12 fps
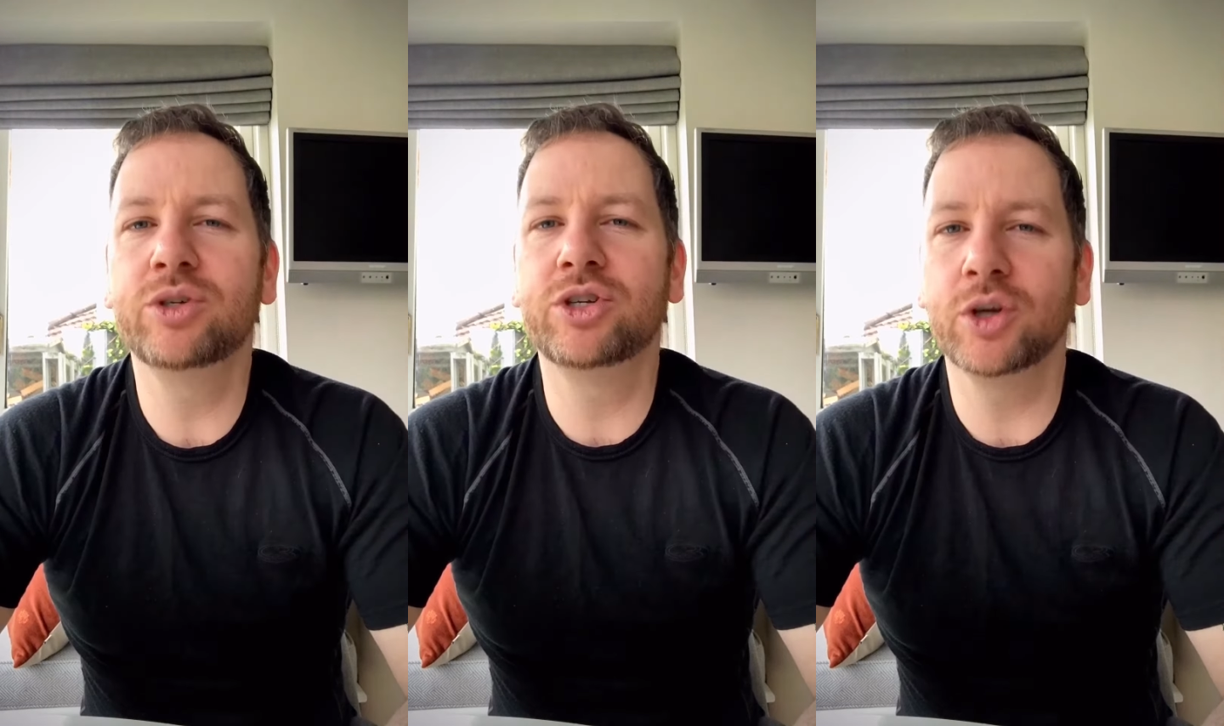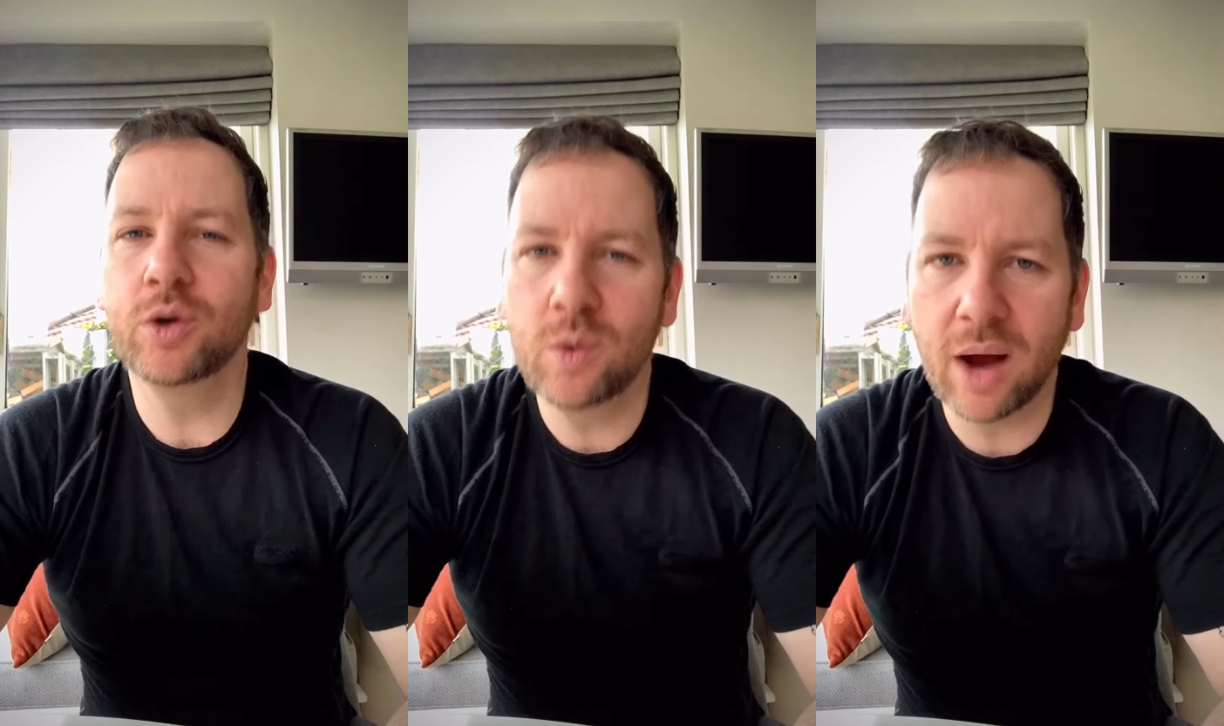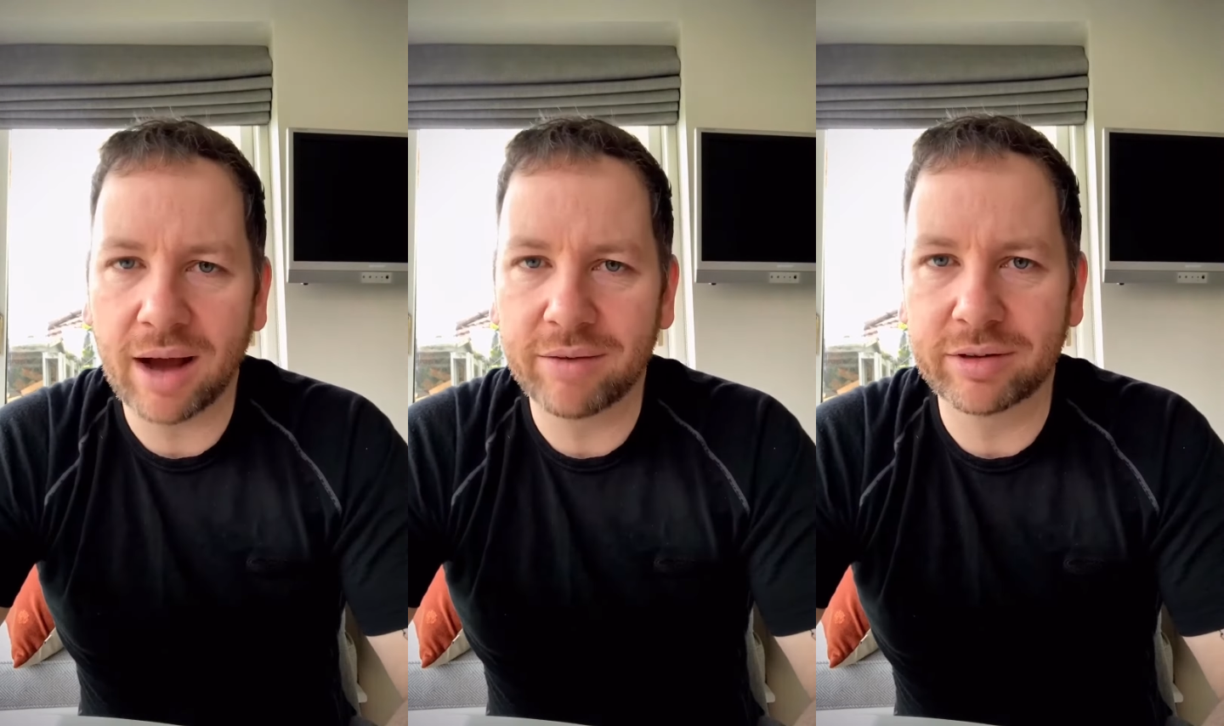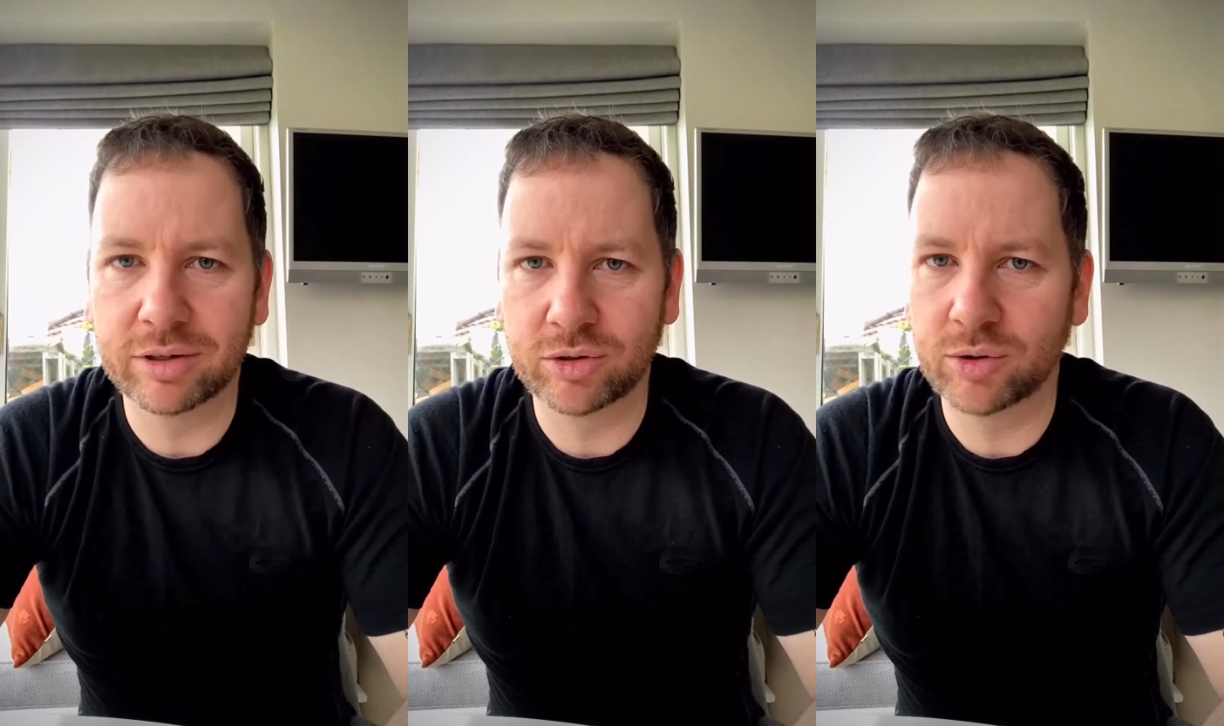do
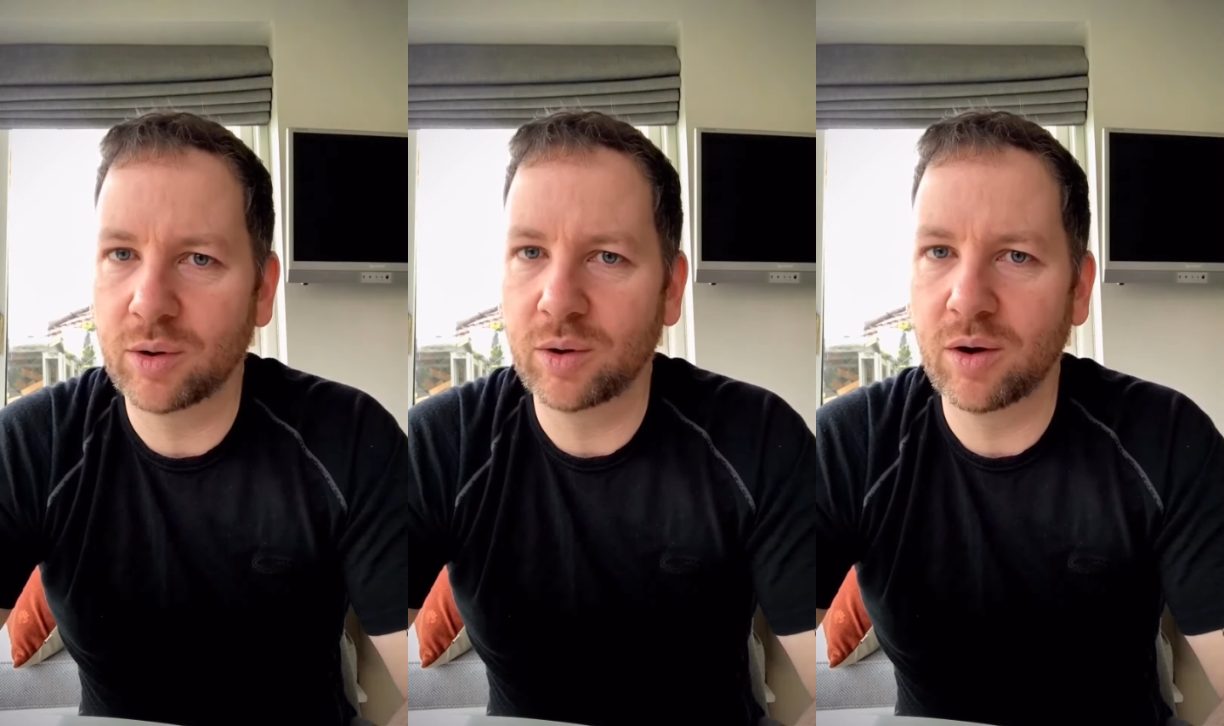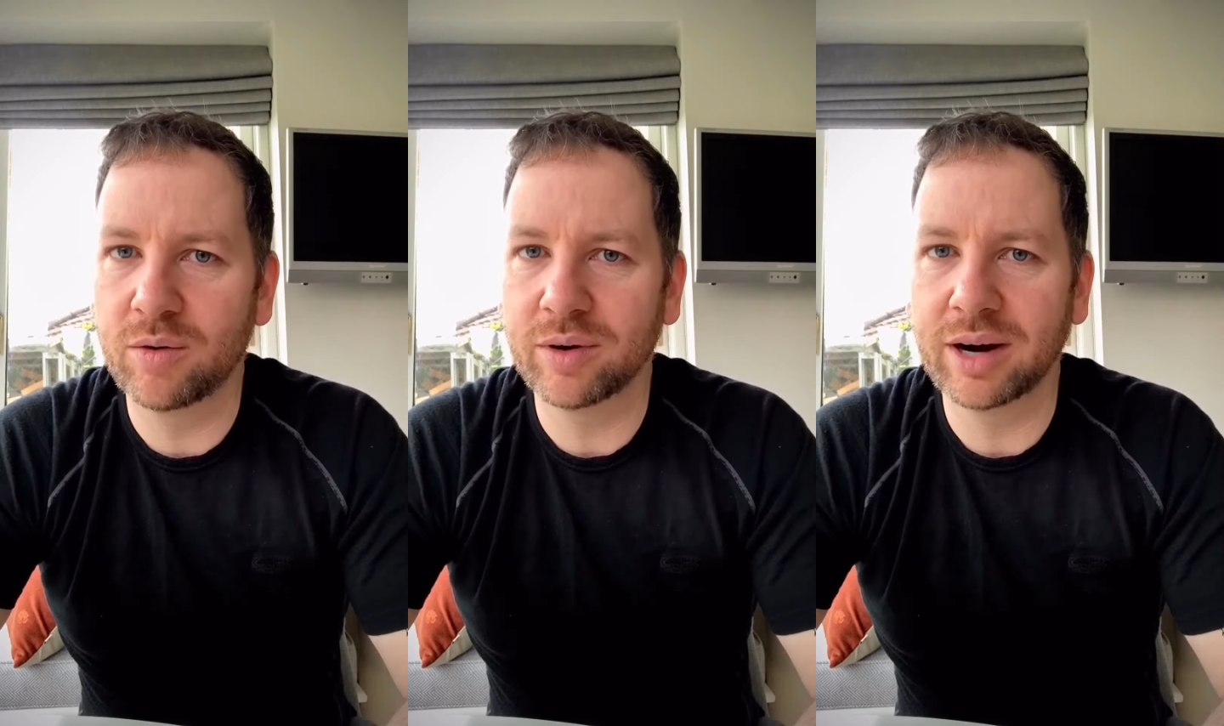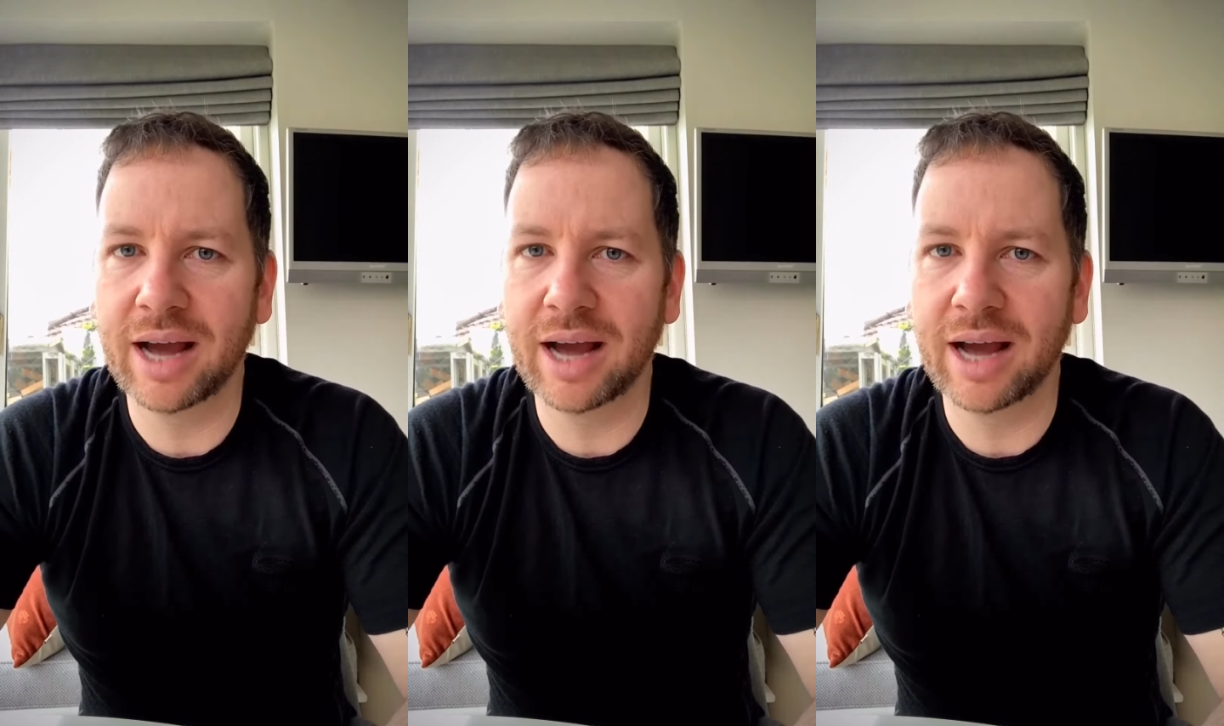have control over